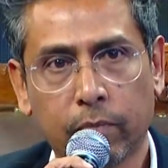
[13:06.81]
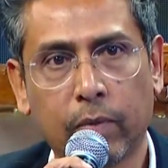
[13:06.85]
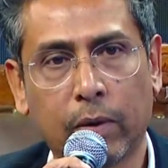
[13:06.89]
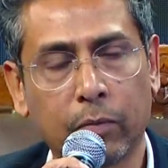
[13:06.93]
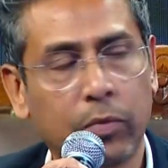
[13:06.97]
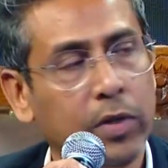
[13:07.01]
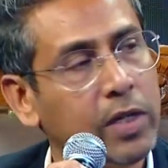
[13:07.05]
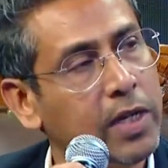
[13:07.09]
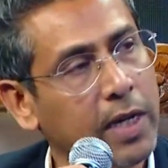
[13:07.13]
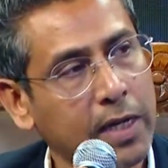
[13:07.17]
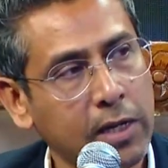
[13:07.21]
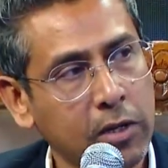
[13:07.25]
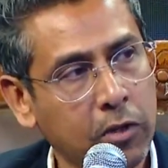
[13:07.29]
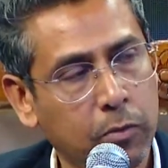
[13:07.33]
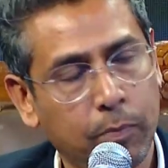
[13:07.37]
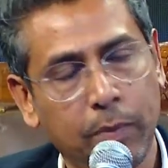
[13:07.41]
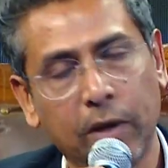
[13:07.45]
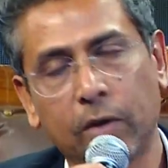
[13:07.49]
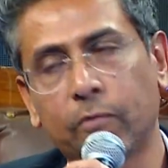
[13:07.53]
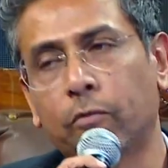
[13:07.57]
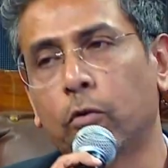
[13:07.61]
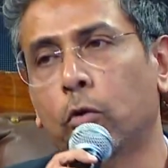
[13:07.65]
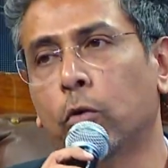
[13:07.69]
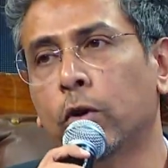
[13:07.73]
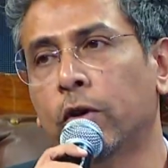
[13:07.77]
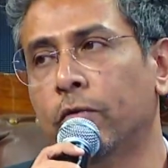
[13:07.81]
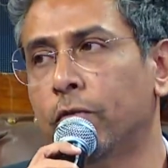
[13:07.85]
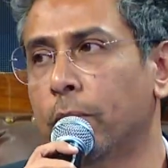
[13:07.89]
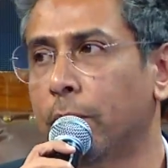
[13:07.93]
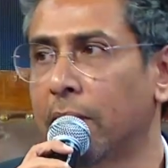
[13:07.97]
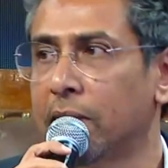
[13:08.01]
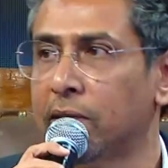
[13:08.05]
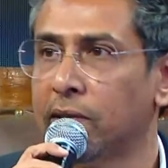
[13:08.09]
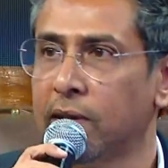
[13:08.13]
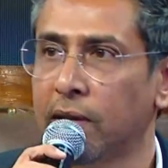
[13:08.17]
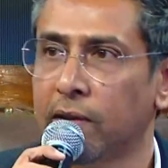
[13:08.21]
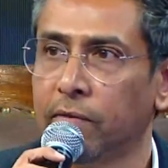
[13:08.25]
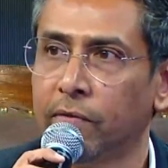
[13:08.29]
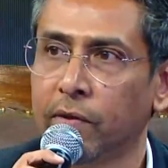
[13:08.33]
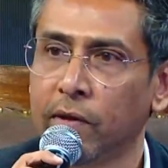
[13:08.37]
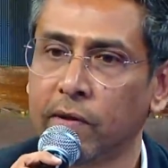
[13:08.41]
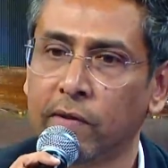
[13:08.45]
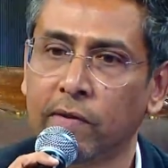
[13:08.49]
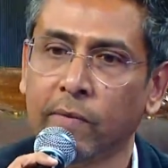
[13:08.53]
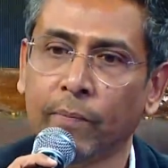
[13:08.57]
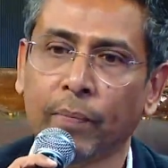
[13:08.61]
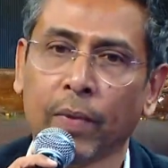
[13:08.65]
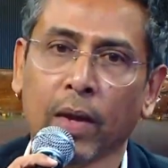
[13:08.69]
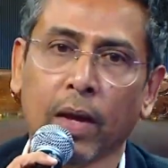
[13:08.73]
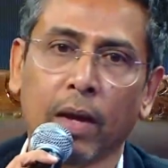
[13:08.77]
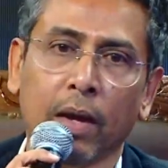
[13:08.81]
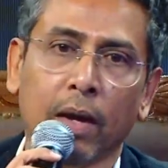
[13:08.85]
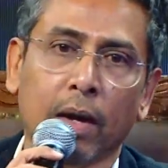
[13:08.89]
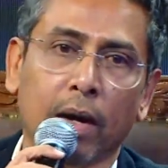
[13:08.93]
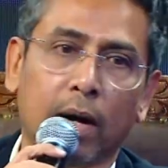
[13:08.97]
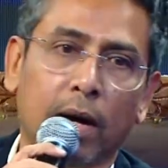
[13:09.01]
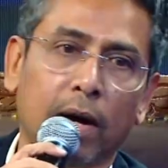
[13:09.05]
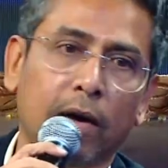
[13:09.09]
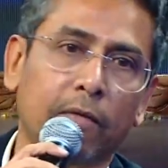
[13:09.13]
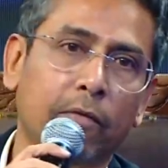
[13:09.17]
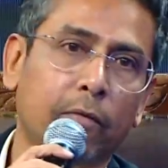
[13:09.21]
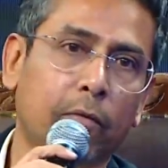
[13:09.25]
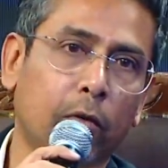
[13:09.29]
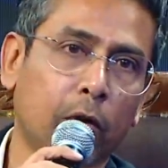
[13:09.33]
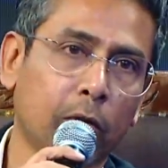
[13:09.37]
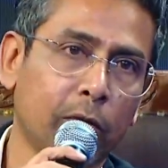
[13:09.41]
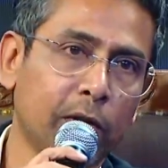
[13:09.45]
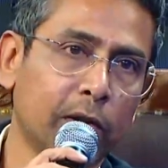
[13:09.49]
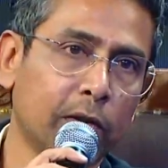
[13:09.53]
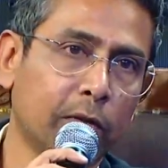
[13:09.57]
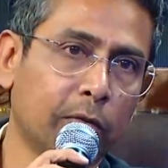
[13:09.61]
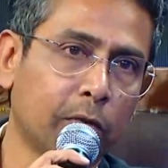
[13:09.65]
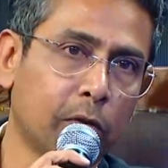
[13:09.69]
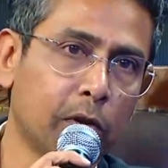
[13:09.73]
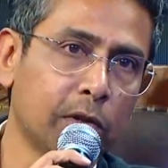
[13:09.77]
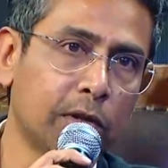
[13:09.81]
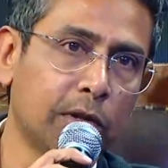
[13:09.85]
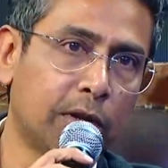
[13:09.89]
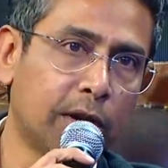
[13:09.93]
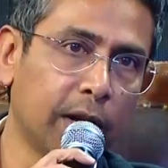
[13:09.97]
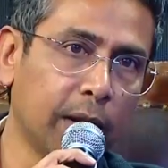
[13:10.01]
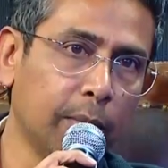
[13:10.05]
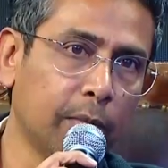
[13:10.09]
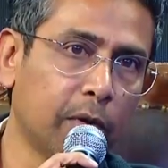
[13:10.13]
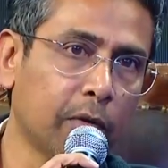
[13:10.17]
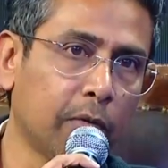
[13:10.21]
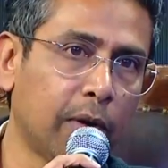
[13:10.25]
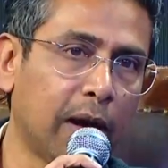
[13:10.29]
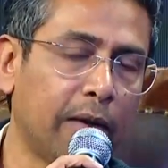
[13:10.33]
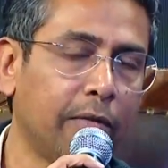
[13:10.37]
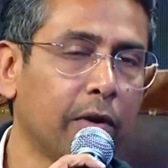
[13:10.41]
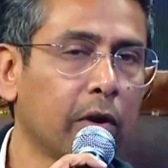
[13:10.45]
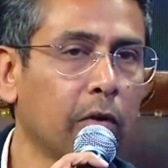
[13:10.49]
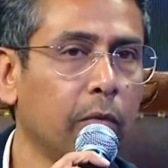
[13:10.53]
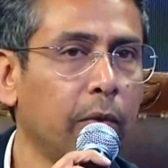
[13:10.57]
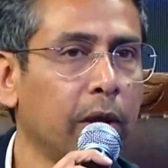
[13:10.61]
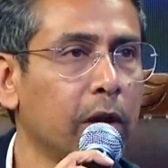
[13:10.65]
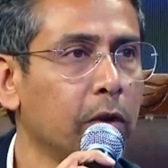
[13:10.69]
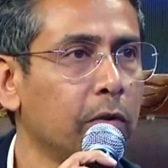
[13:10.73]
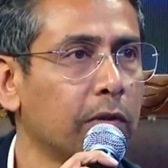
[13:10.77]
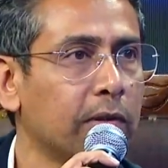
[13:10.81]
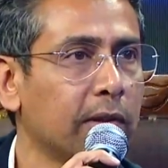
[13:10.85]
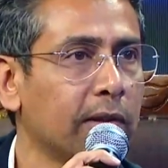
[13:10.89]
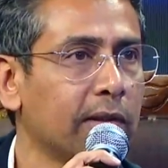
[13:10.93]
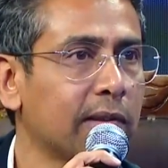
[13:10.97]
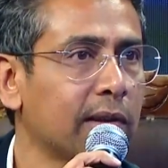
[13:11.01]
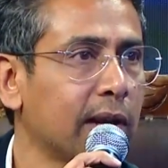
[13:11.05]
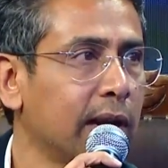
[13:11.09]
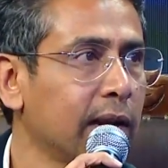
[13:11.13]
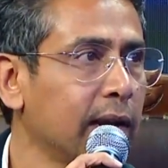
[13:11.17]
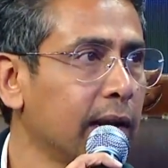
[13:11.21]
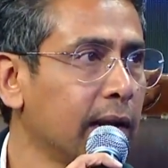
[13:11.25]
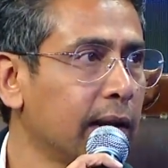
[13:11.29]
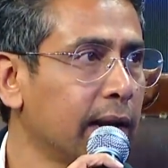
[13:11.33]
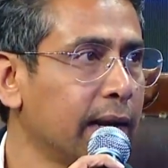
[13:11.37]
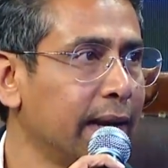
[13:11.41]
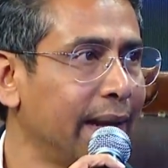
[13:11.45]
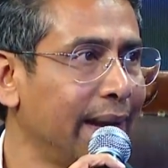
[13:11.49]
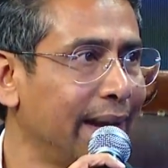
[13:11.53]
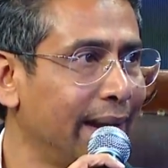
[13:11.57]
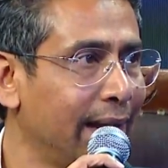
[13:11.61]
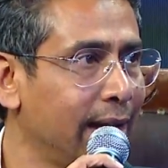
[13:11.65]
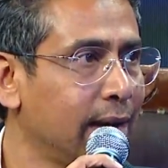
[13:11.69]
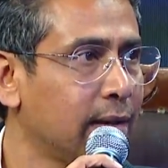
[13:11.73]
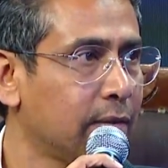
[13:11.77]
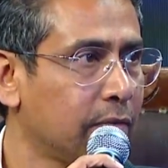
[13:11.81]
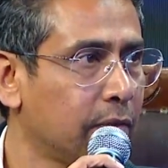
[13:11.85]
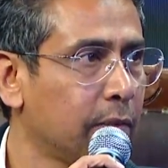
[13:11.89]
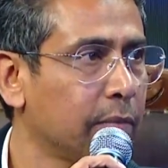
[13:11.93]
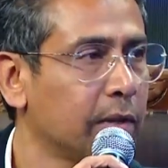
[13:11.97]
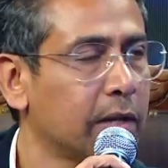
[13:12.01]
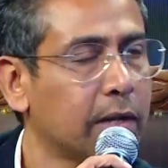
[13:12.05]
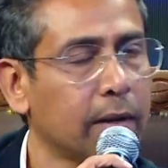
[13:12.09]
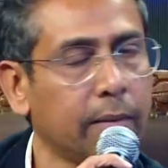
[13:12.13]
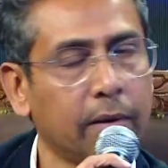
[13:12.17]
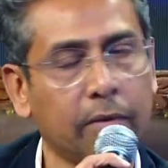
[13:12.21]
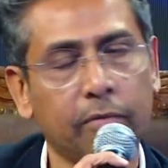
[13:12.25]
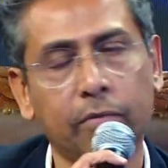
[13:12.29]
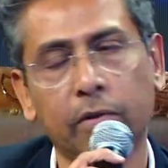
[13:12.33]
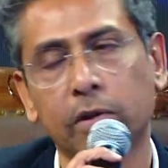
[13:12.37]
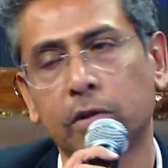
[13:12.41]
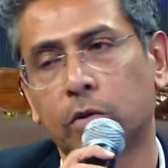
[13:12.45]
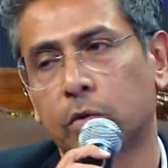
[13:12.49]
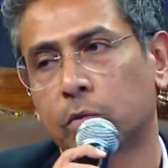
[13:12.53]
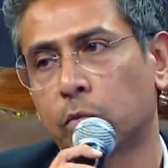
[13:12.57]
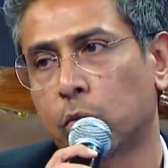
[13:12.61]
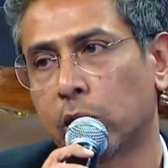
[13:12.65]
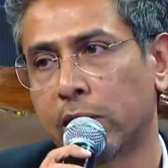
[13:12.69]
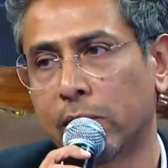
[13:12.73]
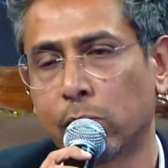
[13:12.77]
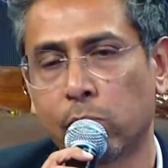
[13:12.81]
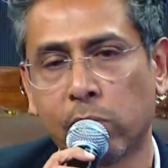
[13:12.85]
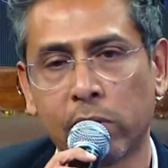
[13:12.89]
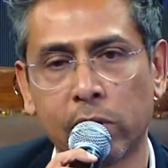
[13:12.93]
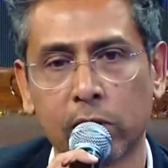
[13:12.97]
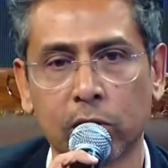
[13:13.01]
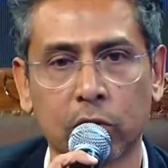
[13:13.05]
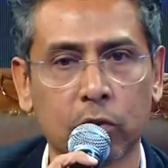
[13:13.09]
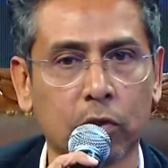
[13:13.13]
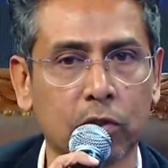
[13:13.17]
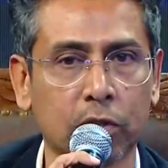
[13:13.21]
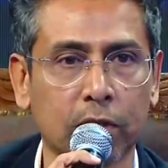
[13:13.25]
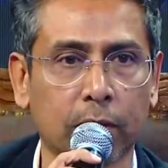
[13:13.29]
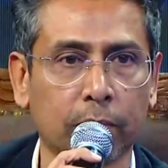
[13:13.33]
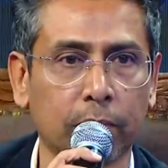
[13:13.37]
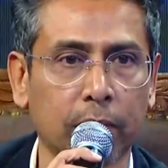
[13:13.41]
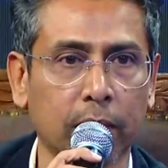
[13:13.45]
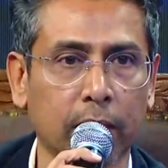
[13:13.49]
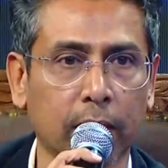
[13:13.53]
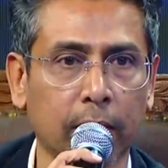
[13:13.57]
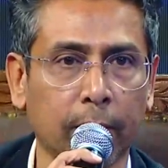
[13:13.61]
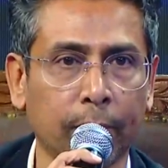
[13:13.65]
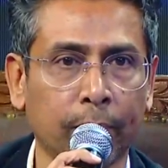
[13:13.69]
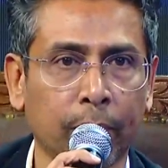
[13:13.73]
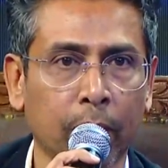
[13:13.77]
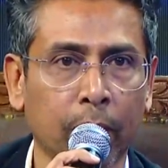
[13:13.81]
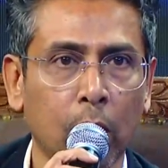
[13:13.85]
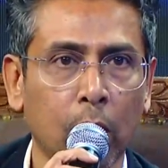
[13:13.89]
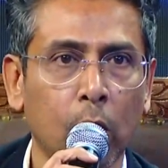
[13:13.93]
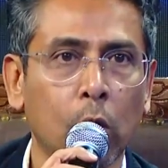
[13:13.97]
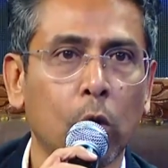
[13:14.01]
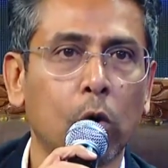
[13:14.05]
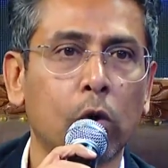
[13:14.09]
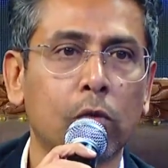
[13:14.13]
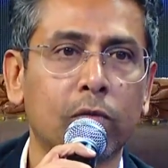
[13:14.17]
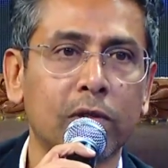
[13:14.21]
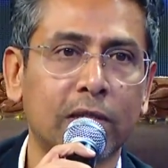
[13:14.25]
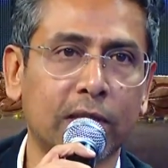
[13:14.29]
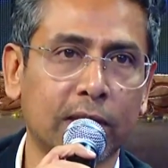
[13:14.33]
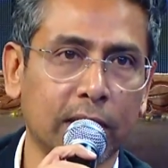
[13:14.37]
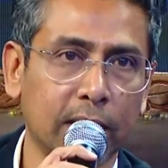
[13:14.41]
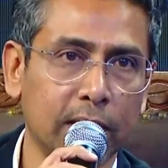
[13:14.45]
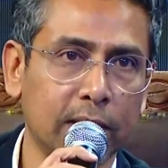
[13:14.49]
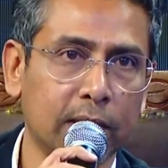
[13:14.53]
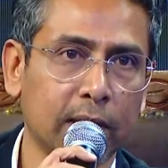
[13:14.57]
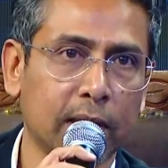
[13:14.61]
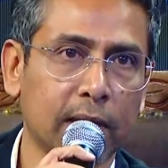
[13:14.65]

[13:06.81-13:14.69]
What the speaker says: which I can speak only for myself, is I have always, of course, dreamed of having a venue since 1998, from the time I first went and saw something overseas.